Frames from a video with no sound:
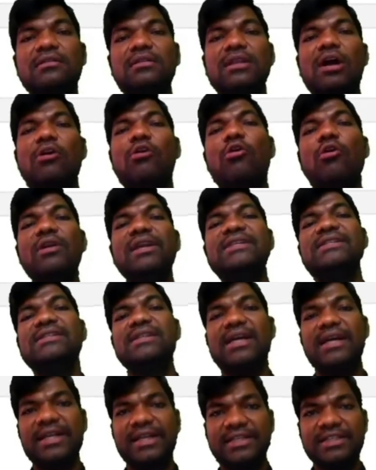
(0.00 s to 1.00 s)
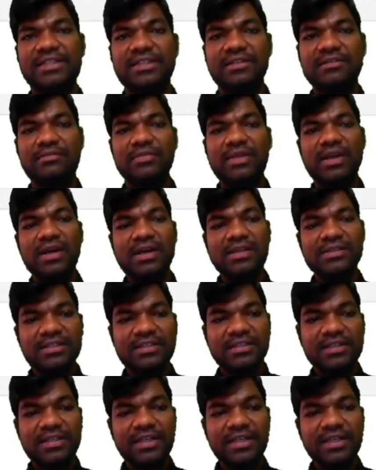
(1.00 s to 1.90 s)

the code is correct because it's